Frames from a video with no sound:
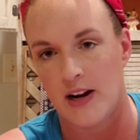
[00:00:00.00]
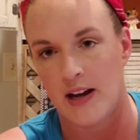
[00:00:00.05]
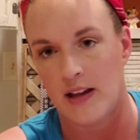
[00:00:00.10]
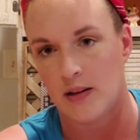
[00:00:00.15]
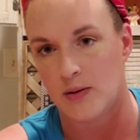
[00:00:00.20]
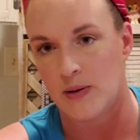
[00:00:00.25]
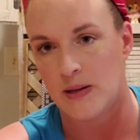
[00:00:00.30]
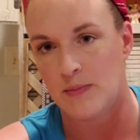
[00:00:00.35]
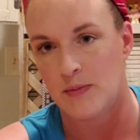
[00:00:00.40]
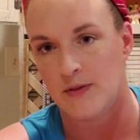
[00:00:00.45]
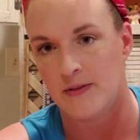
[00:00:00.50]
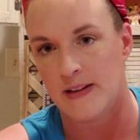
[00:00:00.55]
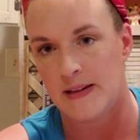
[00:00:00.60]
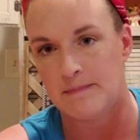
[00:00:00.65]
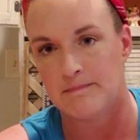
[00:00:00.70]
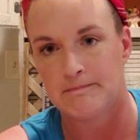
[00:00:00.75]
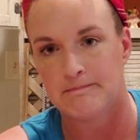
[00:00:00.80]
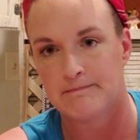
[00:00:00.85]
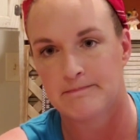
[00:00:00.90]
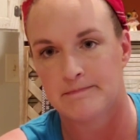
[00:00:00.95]
Halloween movie
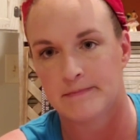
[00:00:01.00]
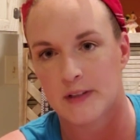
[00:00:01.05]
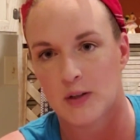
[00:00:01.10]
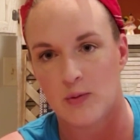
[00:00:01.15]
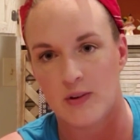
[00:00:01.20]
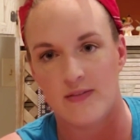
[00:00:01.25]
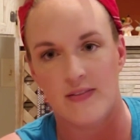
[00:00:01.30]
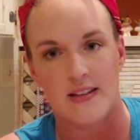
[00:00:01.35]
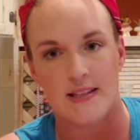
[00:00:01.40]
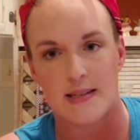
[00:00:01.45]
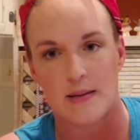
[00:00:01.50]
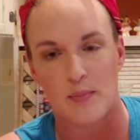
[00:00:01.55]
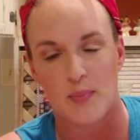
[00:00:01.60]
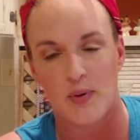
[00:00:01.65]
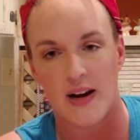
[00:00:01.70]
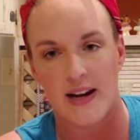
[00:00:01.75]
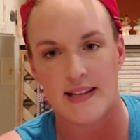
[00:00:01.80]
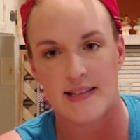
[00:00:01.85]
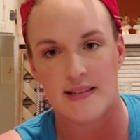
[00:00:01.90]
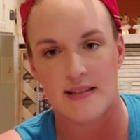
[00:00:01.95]
with Vincent
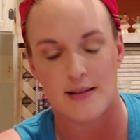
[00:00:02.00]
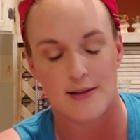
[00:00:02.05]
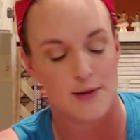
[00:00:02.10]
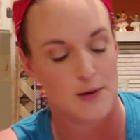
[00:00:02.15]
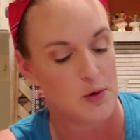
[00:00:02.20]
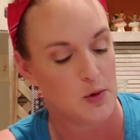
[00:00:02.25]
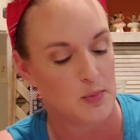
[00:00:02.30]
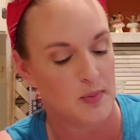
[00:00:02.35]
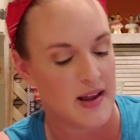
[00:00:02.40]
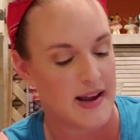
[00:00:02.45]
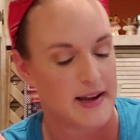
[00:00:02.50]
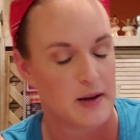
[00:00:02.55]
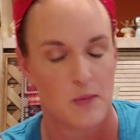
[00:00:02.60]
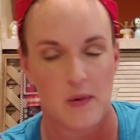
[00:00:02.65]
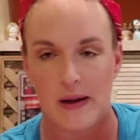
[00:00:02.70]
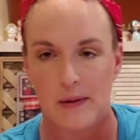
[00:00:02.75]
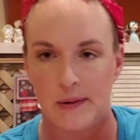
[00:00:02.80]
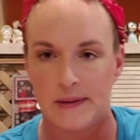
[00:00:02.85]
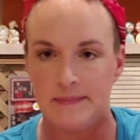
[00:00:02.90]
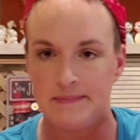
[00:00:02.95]
Price. It's an old black and
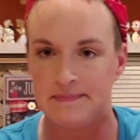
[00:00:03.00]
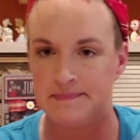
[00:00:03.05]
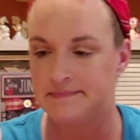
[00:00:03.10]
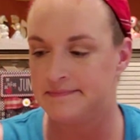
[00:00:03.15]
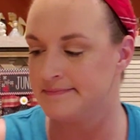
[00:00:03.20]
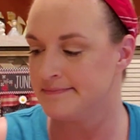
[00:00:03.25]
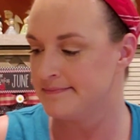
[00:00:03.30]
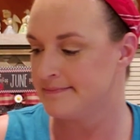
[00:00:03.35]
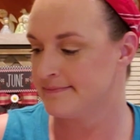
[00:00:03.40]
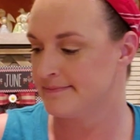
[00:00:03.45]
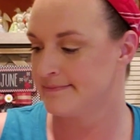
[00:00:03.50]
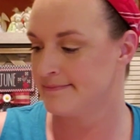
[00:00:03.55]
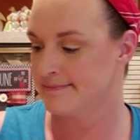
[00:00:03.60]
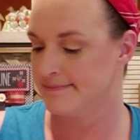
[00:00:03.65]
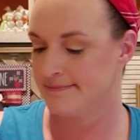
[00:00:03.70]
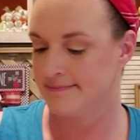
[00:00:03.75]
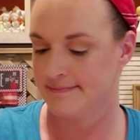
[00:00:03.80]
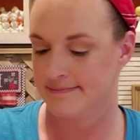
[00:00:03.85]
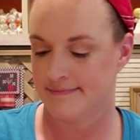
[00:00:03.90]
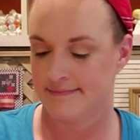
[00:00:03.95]
white one.
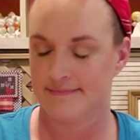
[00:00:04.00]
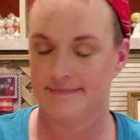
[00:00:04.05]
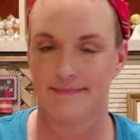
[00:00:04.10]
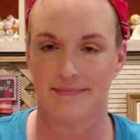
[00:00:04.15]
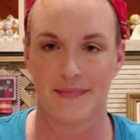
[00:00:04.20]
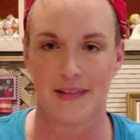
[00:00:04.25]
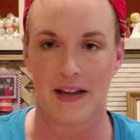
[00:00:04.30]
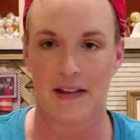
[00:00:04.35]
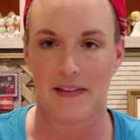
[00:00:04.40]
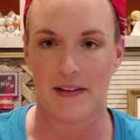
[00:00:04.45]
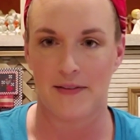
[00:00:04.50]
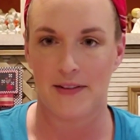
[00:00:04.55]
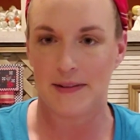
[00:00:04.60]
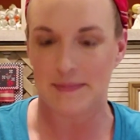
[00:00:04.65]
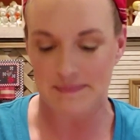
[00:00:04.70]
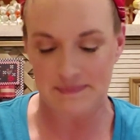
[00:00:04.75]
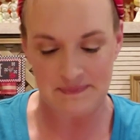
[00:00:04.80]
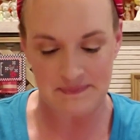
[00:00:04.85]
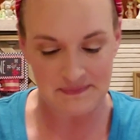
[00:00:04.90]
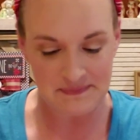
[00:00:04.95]
I love it.
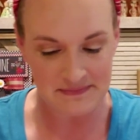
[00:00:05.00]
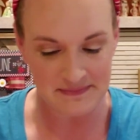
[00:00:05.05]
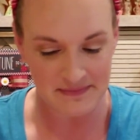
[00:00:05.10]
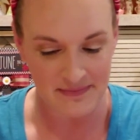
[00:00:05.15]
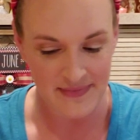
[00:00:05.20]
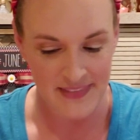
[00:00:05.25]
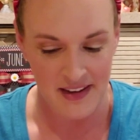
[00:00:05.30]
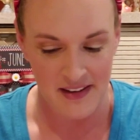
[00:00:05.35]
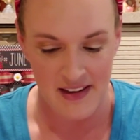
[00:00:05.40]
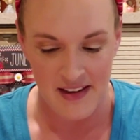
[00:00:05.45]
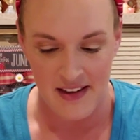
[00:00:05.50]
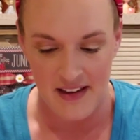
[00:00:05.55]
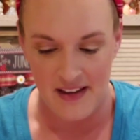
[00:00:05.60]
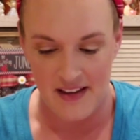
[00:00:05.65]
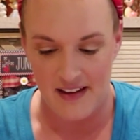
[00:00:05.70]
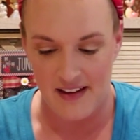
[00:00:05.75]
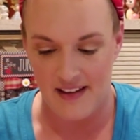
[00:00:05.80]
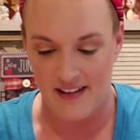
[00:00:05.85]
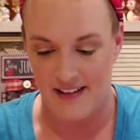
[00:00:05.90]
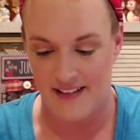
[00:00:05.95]

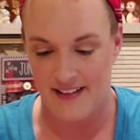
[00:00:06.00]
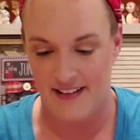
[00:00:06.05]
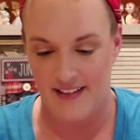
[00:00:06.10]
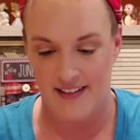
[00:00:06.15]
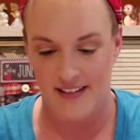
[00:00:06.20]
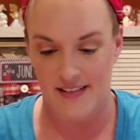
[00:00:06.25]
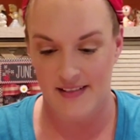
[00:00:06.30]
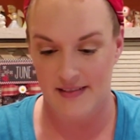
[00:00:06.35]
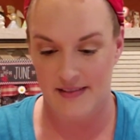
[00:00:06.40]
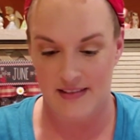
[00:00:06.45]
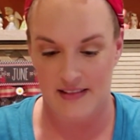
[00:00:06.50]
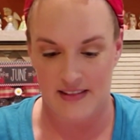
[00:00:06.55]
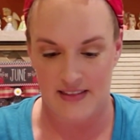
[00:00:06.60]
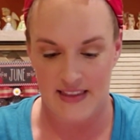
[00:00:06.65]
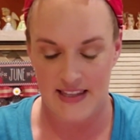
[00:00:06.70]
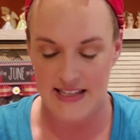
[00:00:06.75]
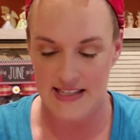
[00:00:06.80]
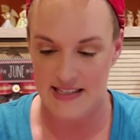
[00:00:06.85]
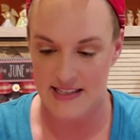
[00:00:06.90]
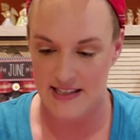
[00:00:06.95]
And
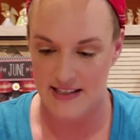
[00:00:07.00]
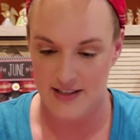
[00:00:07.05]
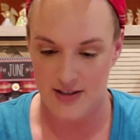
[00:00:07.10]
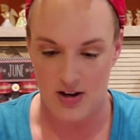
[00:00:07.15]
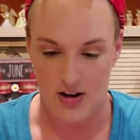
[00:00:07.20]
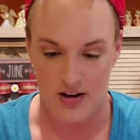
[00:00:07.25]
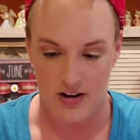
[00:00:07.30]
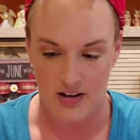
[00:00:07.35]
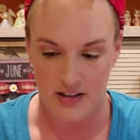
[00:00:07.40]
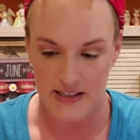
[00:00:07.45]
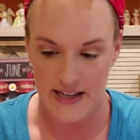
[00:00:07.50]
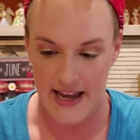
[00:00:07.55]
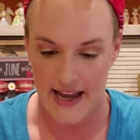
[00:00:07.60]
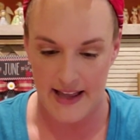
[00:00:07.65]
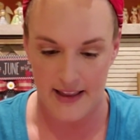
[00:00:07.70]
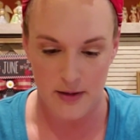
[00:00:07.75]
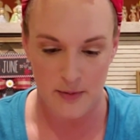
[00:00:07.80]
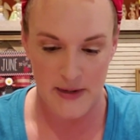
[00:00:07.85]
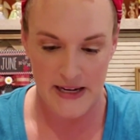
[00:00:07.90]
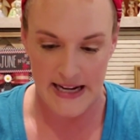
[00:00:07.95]
this is called
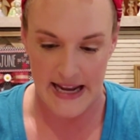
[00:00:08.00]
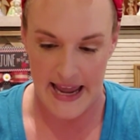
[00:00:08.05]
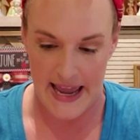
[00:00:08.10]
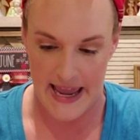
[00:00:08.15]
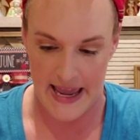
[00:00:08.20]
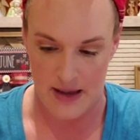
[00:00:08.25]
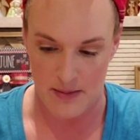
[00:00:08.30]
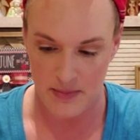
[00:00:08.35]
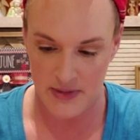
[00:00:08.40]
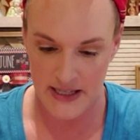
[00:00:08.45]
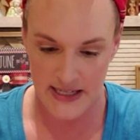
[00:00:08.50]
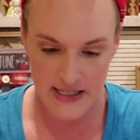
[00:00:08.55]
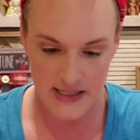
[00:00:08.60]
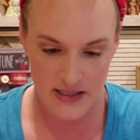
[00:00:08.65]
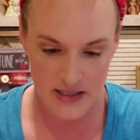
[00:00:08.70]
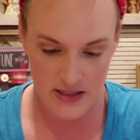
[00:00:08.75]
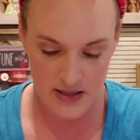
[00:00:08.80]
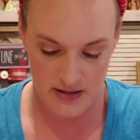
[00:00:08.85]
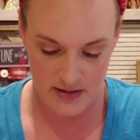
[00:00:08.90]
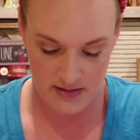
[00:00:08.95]
Halloween
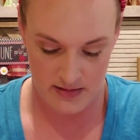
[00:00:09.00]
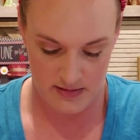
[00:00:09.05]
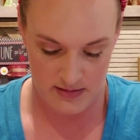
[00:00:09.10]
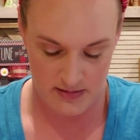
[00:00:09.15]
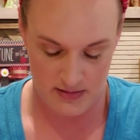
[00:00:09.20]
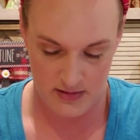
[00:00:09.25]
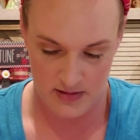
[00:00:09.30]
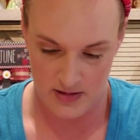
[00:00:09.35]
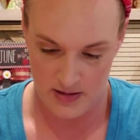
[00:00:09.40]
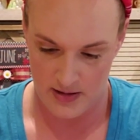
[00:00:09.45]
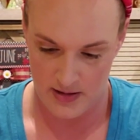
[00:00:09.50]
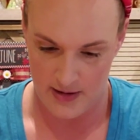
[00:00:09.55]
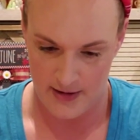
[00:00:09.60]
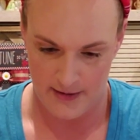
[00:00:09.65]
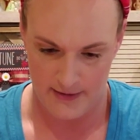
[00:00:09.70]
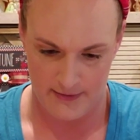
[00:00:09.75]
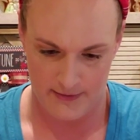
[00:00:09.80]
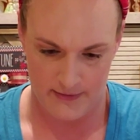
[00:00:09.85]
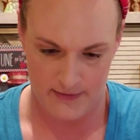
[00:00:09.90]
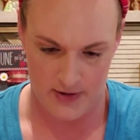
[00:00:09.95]
Hamlet
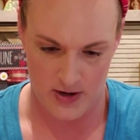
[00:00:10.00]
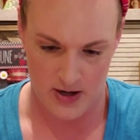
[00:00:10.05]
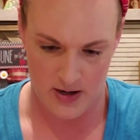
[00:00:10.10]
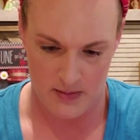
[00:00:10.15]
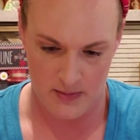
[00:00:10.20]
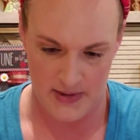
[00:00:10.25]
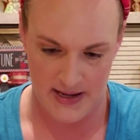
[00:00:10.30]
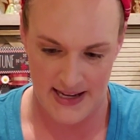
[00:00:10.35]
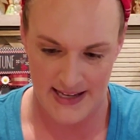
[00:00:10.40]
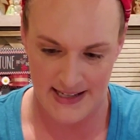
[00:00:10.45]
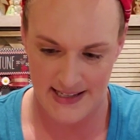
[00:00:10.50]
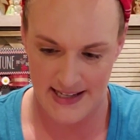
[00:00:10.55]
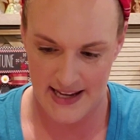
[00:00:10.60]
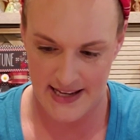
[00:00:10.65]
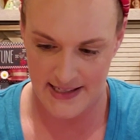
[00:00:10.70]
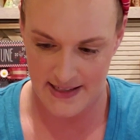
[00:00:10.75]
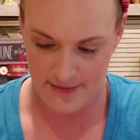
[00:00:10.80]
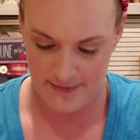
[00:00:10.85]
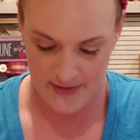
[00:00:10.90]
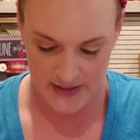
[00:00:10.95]
from It
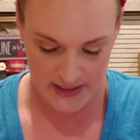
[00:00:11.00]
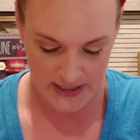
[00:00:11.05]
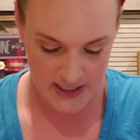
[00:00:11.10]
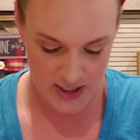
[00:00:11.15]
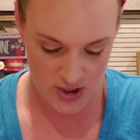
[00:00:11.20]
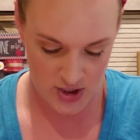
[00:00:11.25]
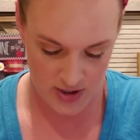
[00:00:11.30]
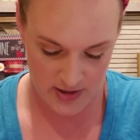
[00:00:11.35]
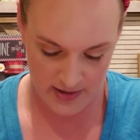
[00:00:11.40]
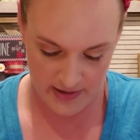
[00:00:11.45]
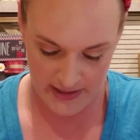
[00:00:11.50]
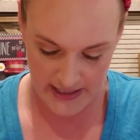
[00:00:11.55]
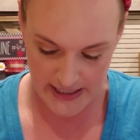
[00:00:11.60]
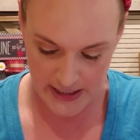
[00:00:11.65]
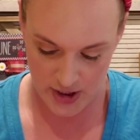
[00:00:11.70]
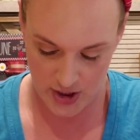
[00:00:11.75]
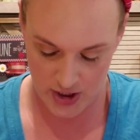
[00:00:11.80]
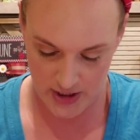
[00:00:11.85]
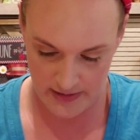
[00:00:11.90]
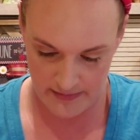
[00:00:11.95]
Takes a Village
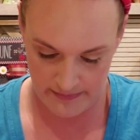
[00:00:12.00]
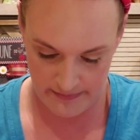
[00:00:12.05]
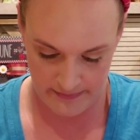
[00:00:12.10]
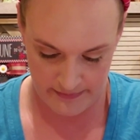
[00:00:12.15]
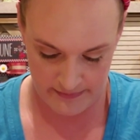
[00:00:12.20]
collection.